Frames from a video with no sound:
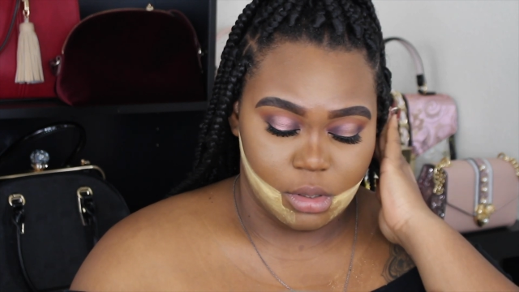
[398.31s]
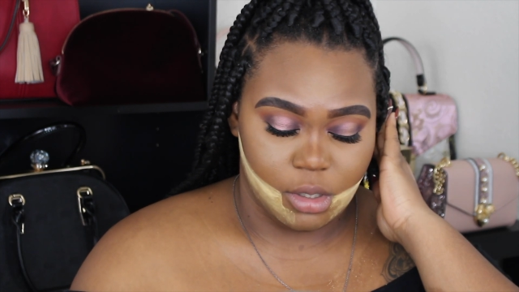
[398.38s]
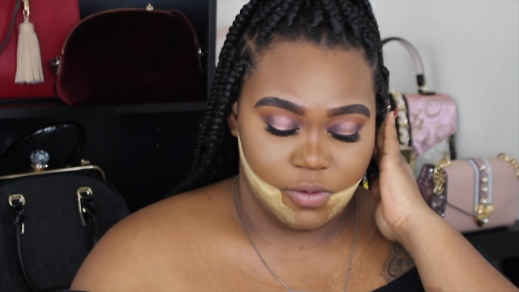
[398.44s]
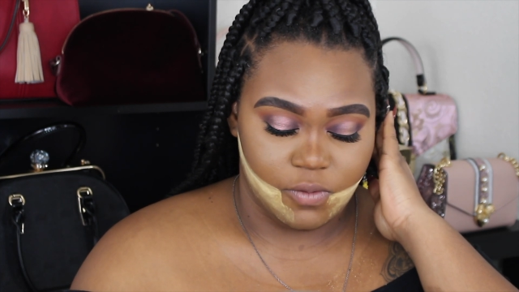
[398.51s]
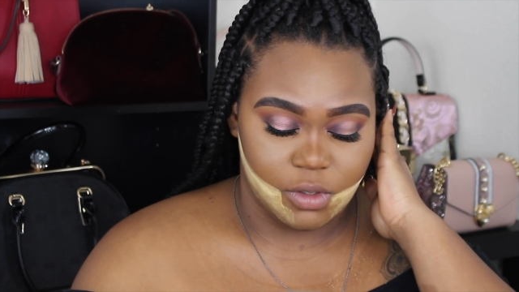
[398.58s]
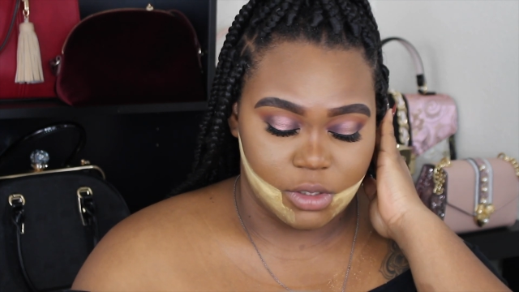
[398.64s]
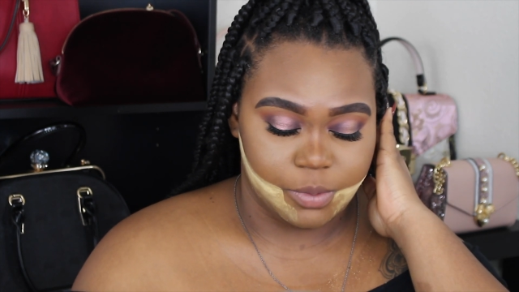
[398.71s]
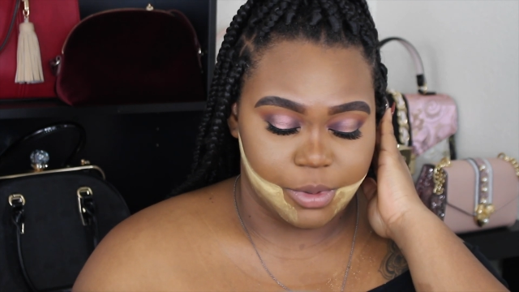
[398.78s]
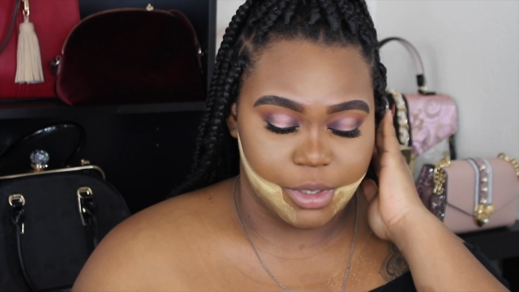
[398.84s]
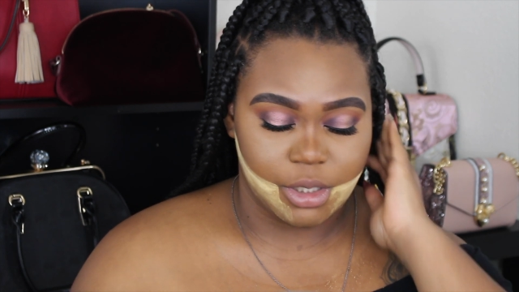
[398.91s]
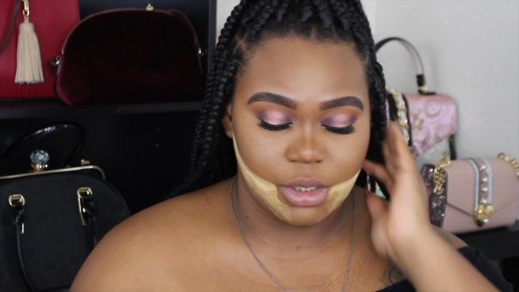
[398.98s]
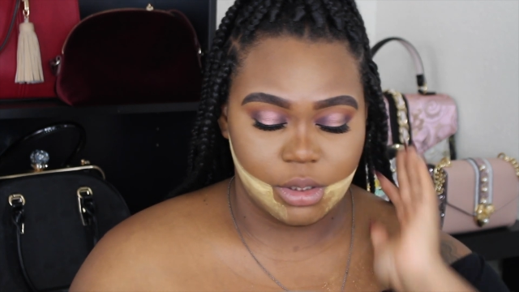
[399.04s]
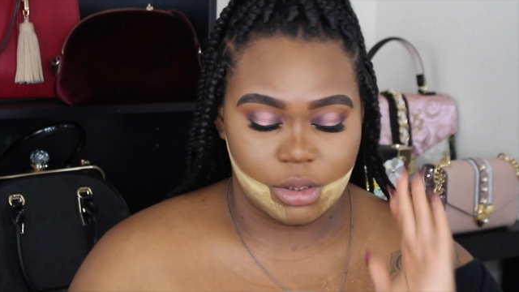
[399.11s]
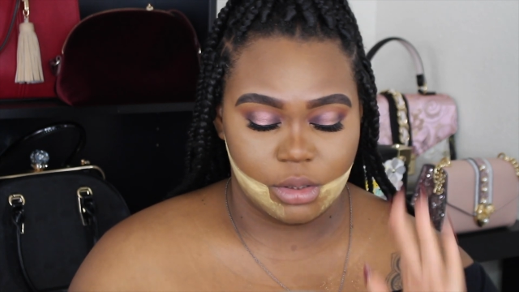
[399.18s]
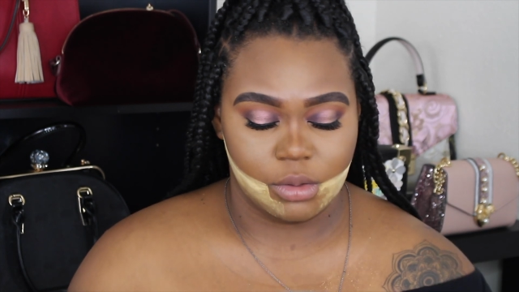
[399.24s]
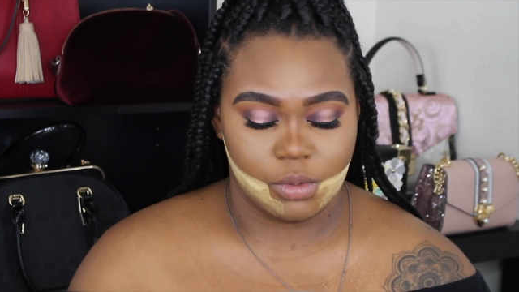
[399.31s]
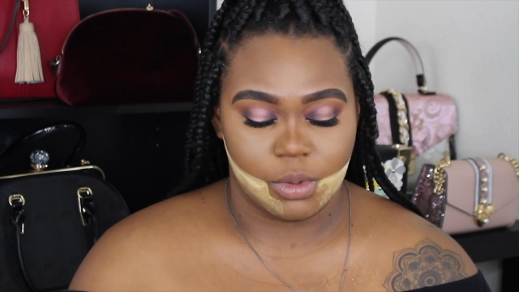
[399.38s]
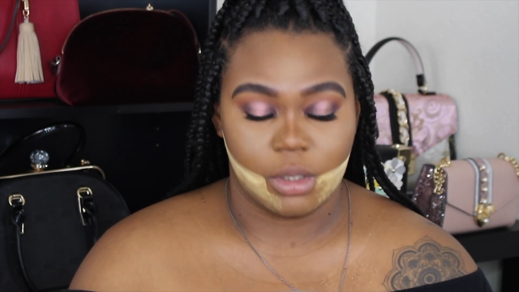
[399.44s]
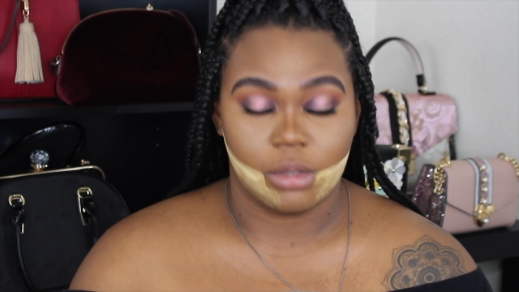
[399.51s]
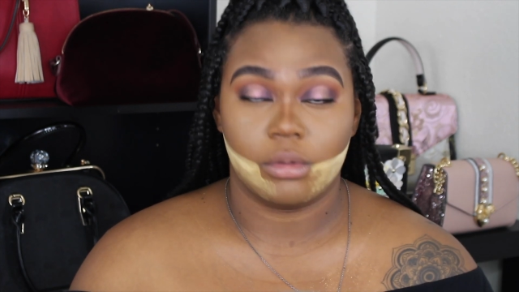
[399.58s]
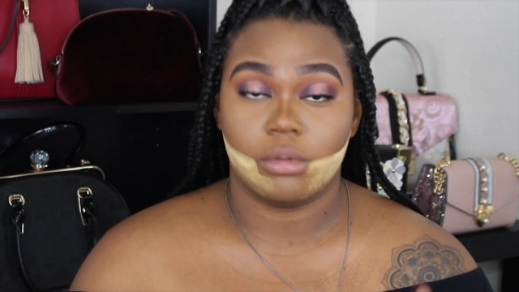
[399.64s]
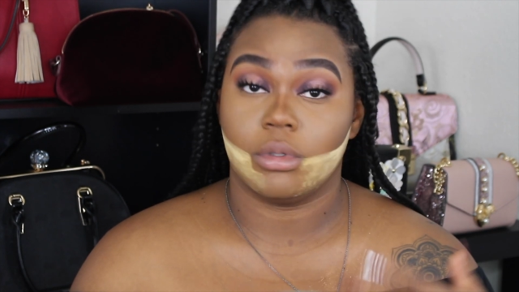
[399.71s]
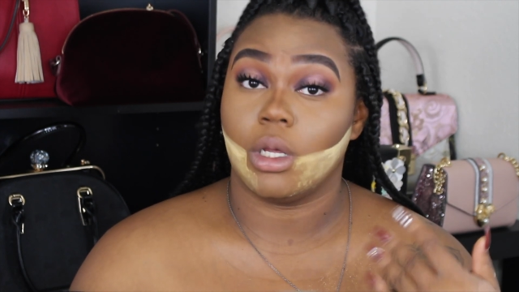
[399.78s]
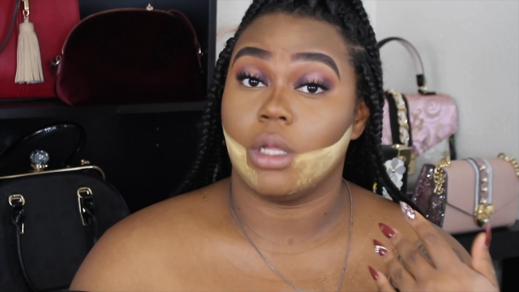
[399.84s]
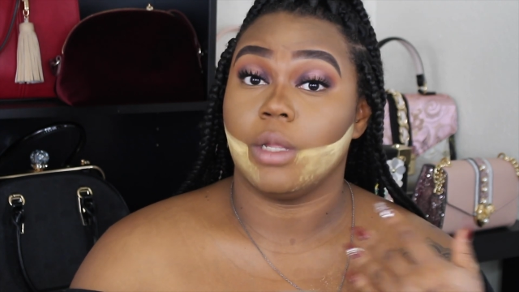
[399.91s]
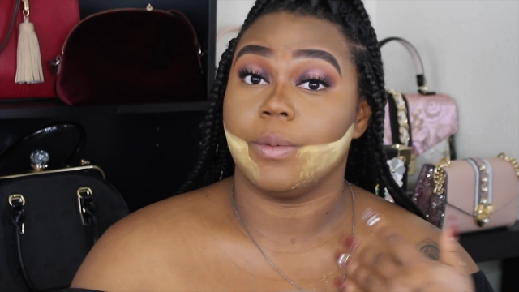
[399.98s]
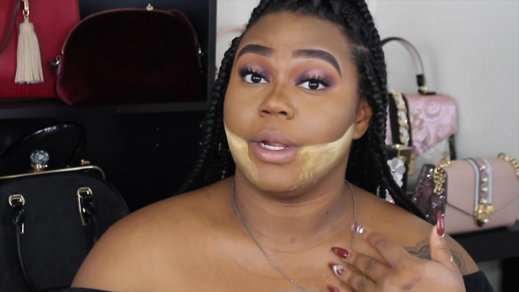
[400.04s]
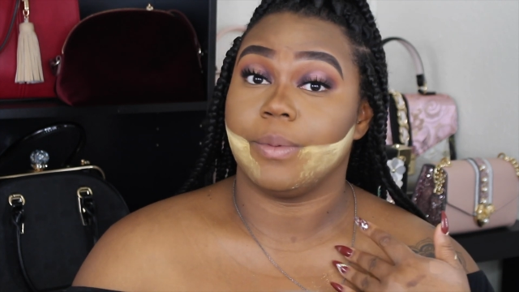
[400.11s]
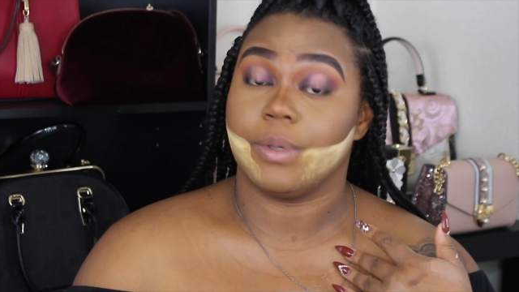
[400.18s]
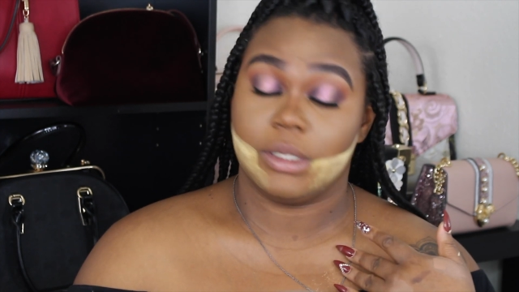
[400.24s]
of this brush. Well, the
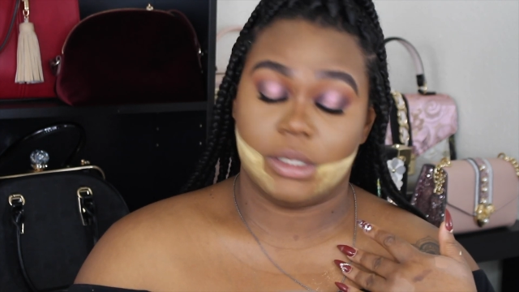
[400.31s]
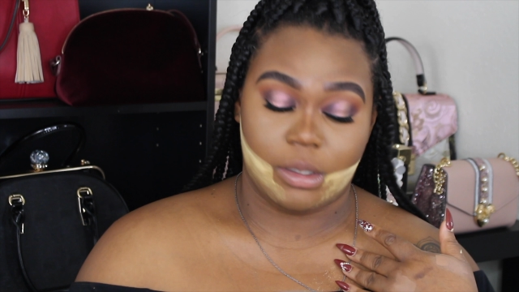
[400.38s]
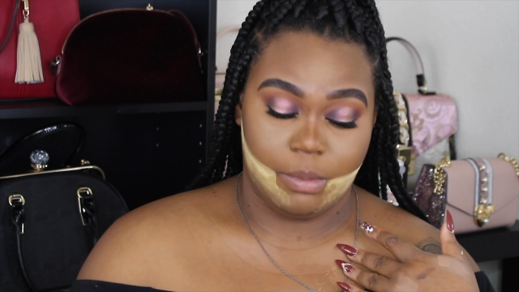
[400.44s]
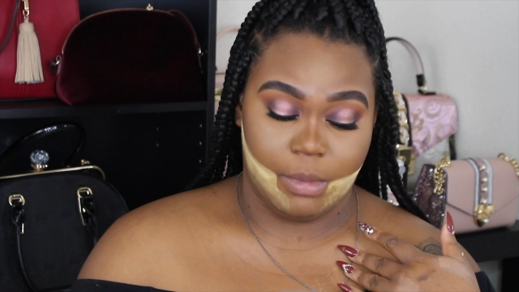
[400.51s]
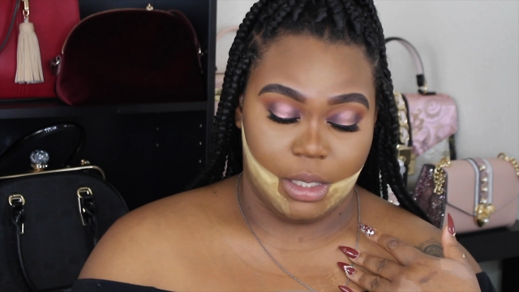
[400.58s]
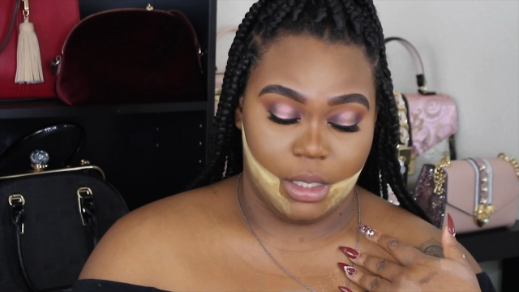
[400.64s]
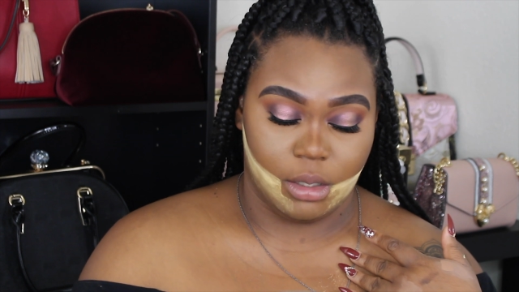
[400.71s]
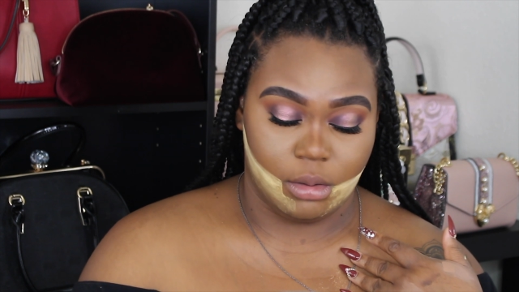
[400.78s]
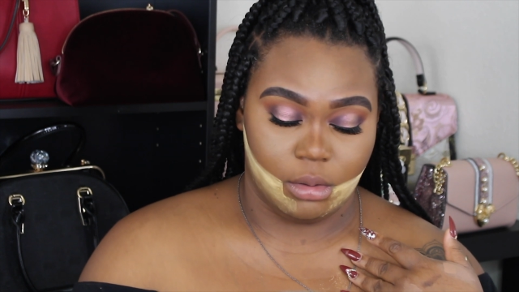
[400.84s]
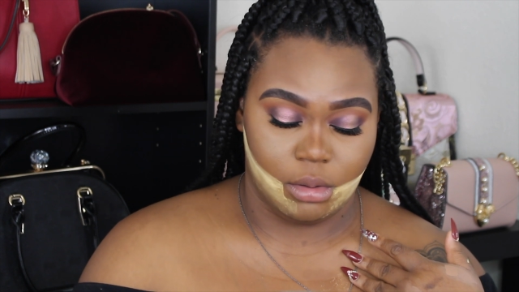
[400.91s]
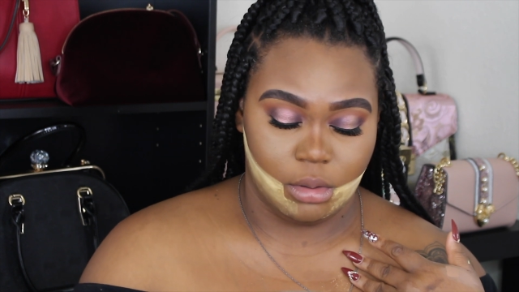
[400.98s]
only purpose to me.